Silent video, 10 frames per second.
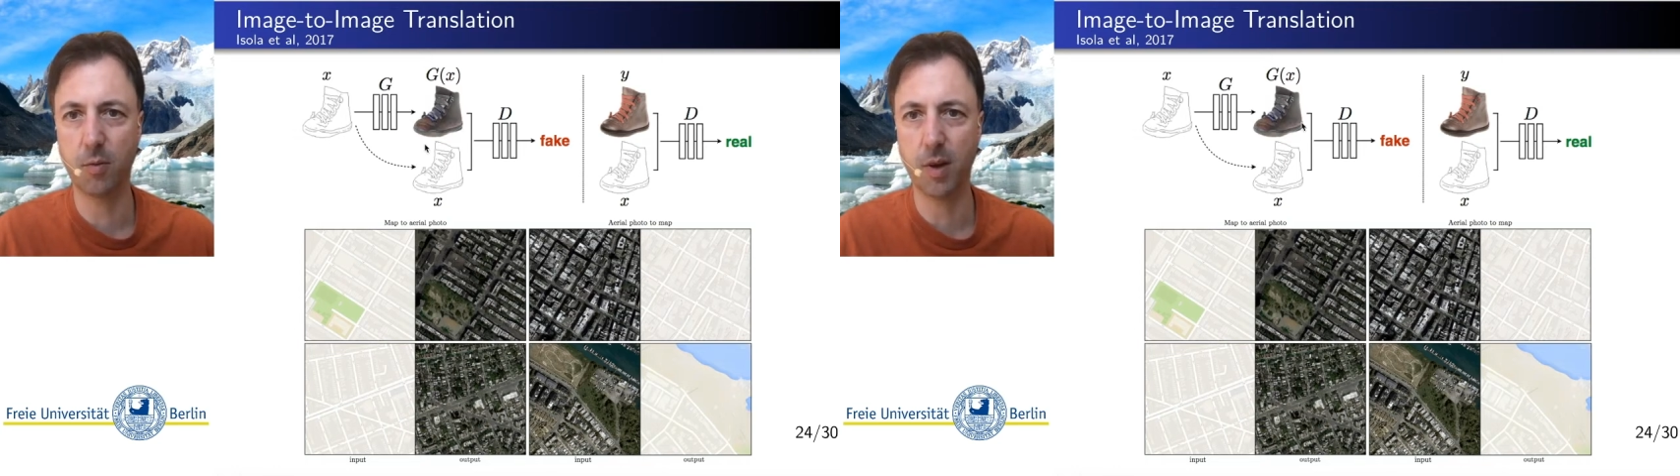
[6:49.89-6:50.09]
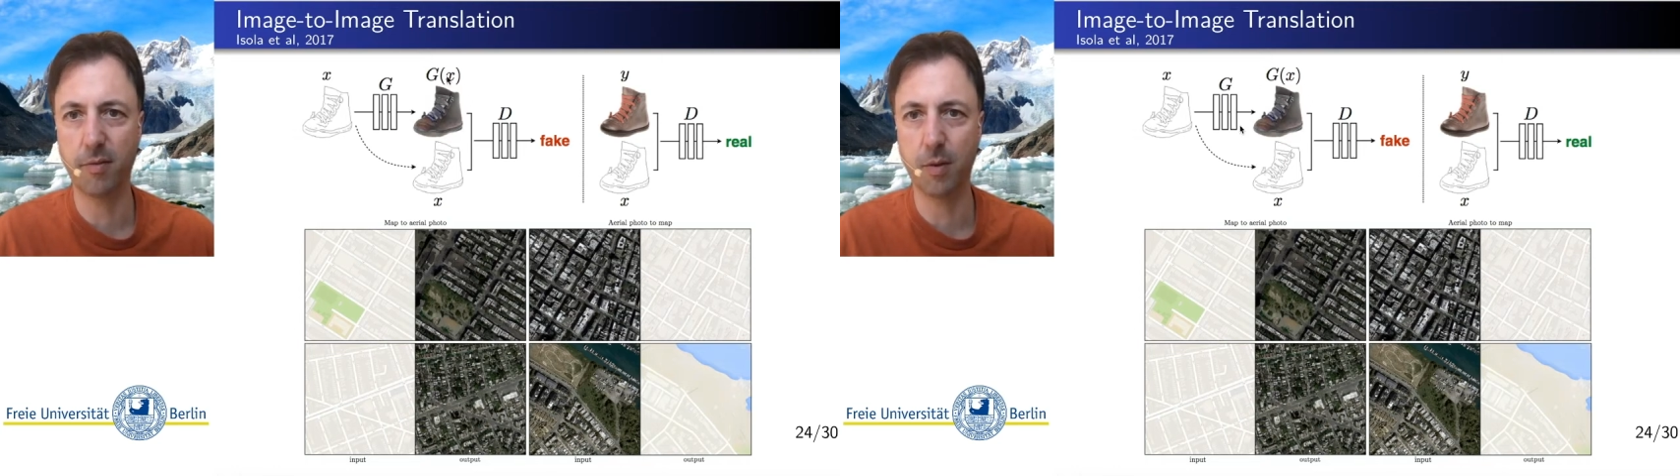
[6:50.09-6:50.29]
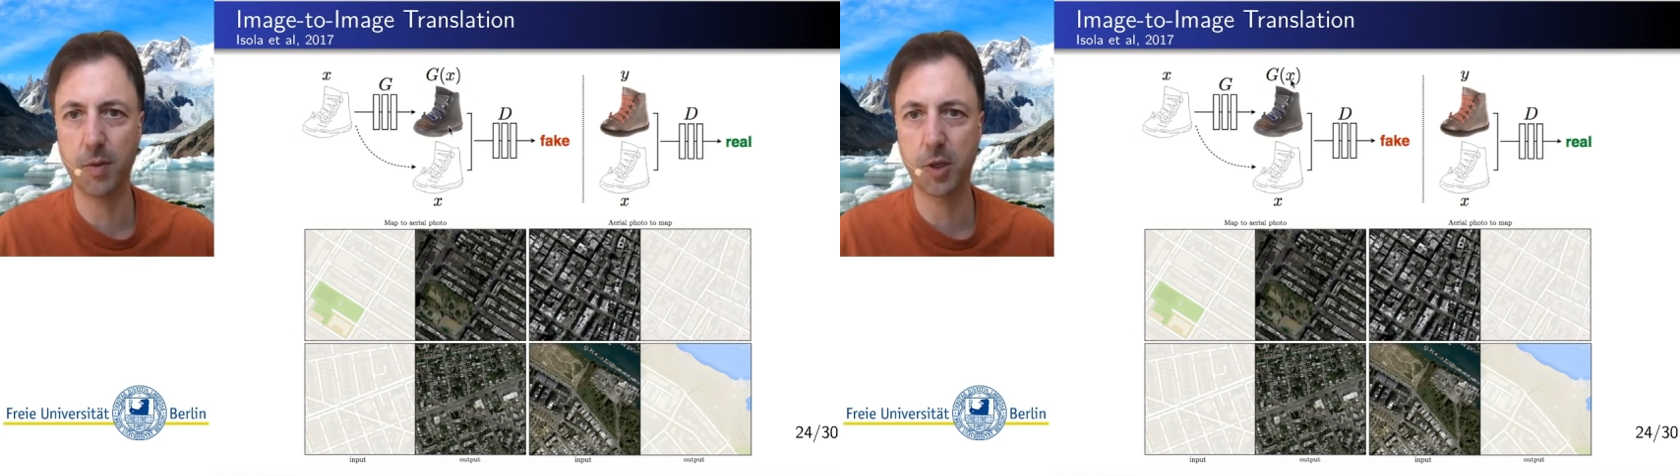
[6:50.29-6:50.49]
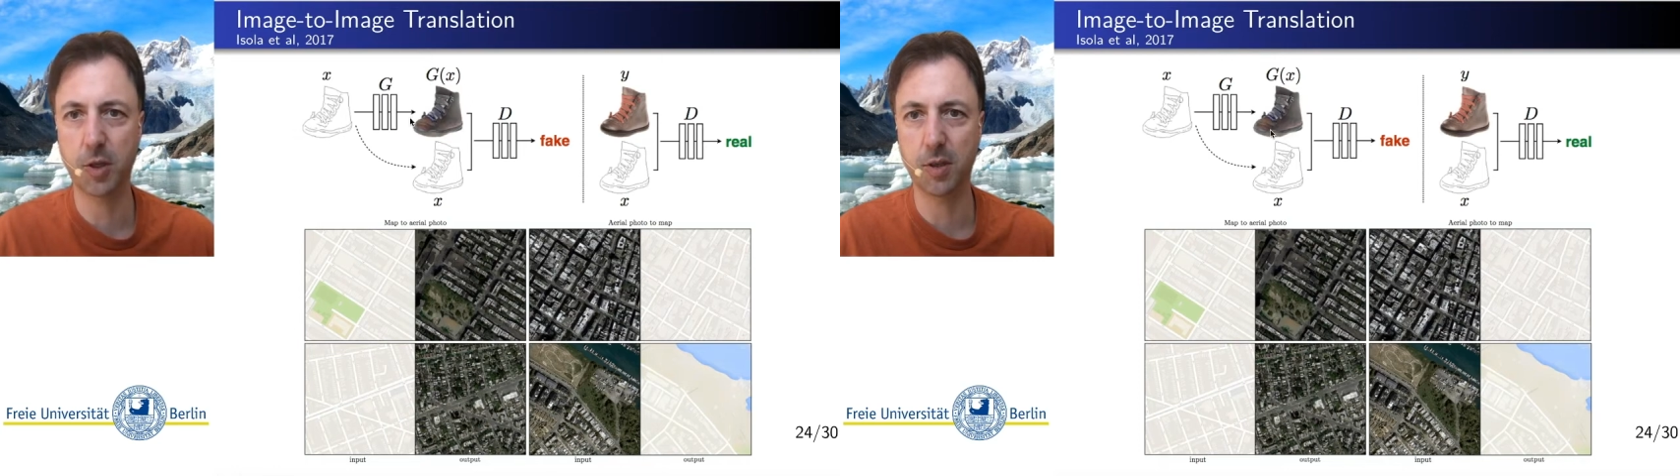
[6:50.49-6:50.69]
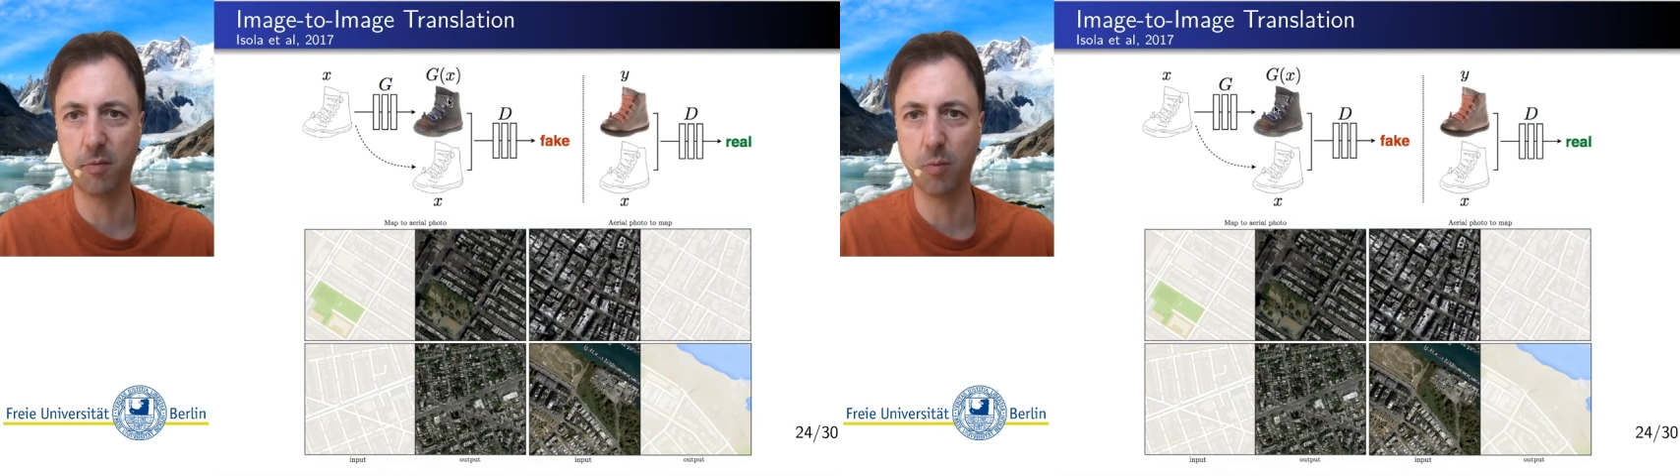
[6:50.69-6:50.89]
we have
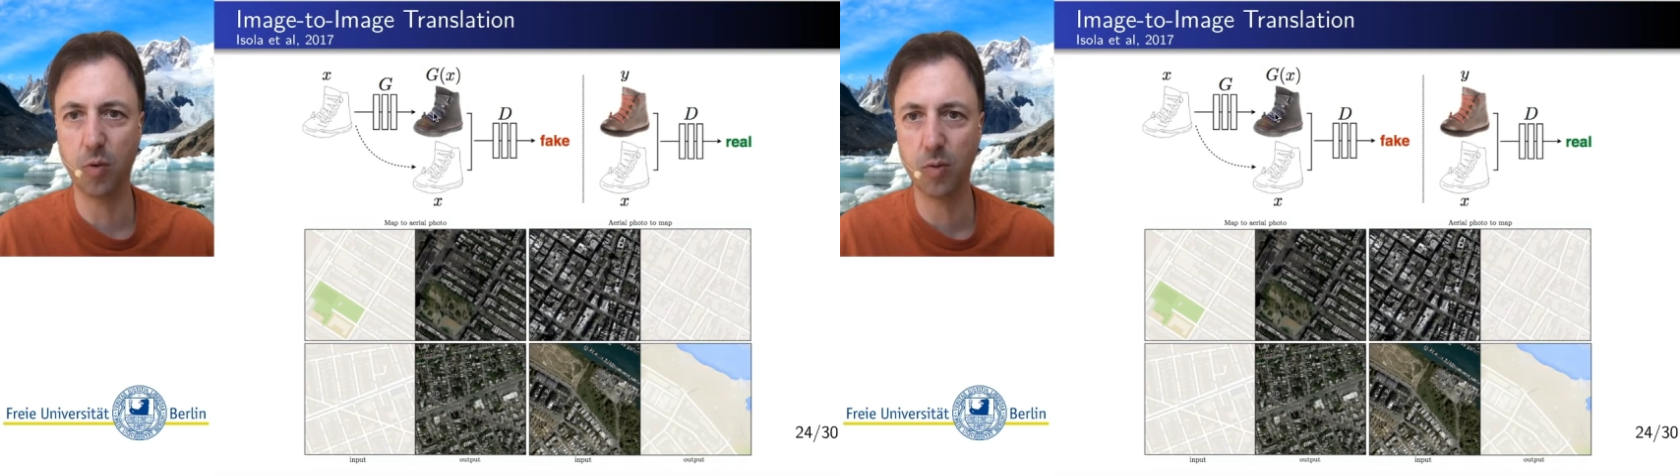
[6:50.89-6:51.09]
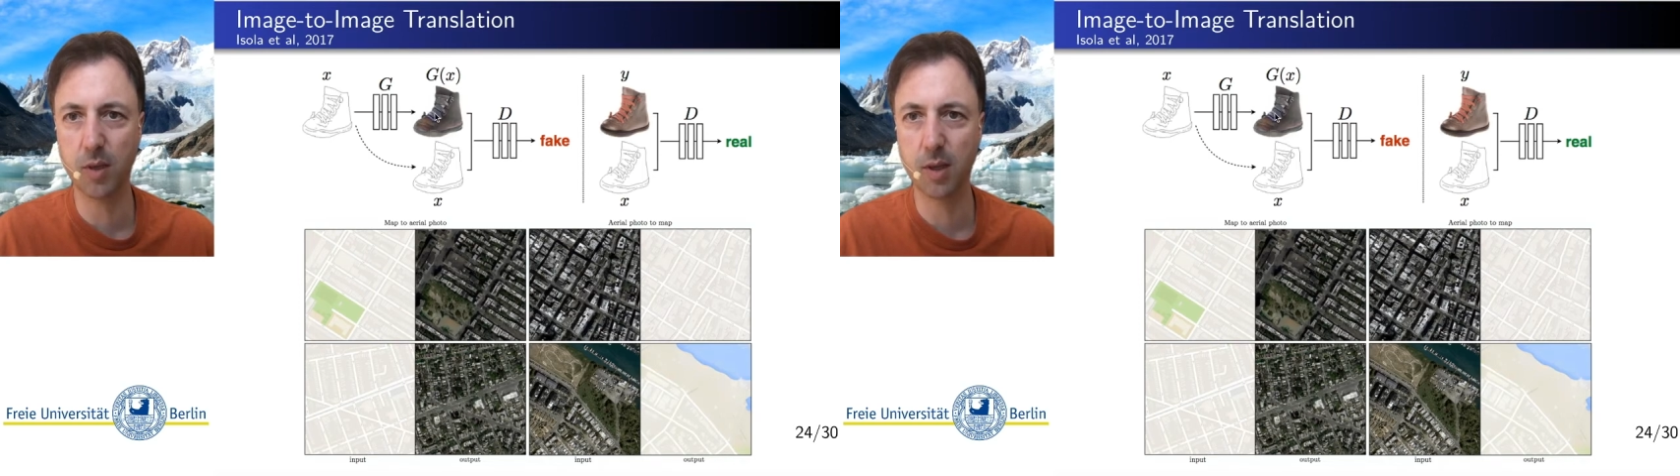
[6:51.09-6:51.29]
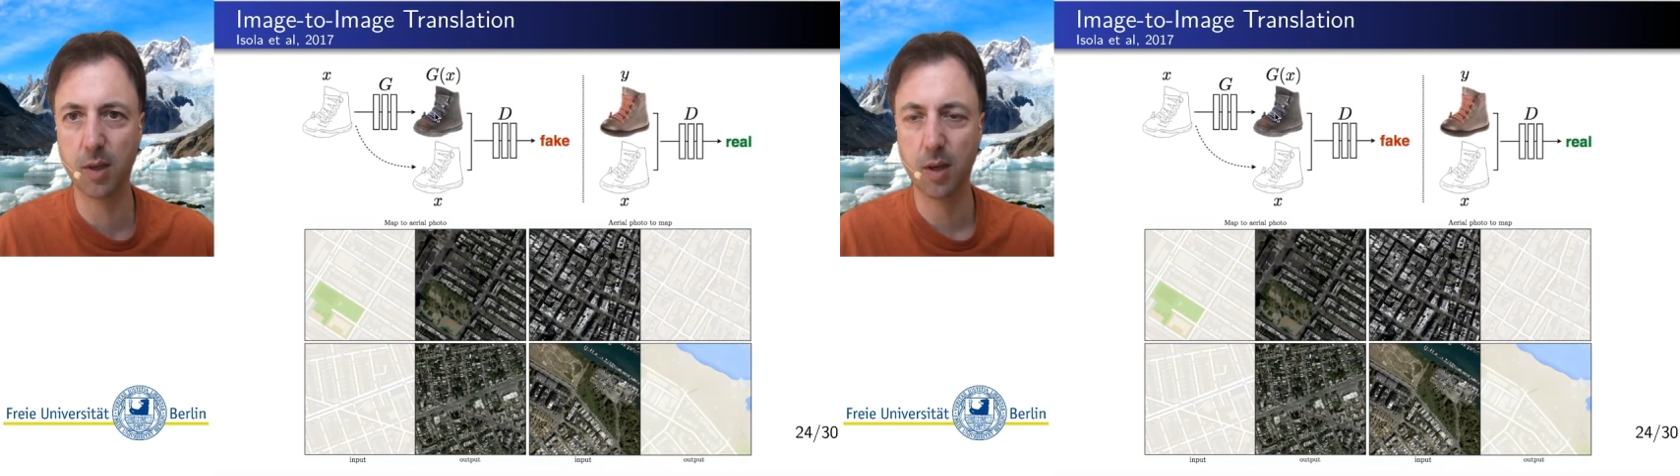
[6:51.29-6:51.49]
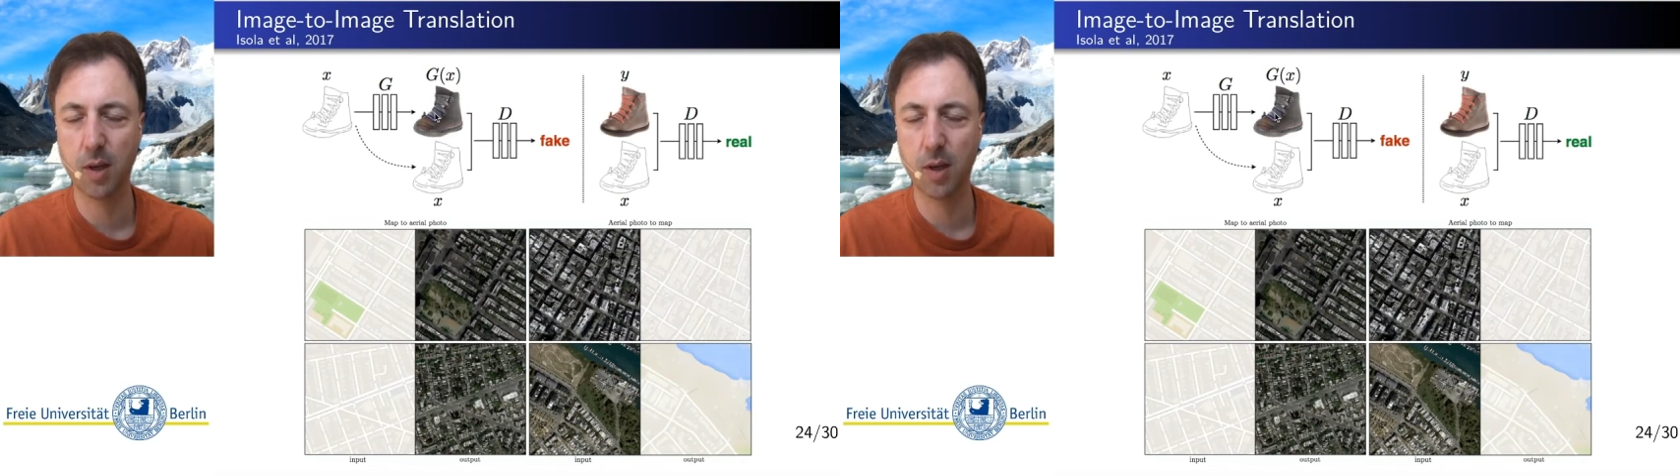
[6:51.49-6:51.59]
images of boots,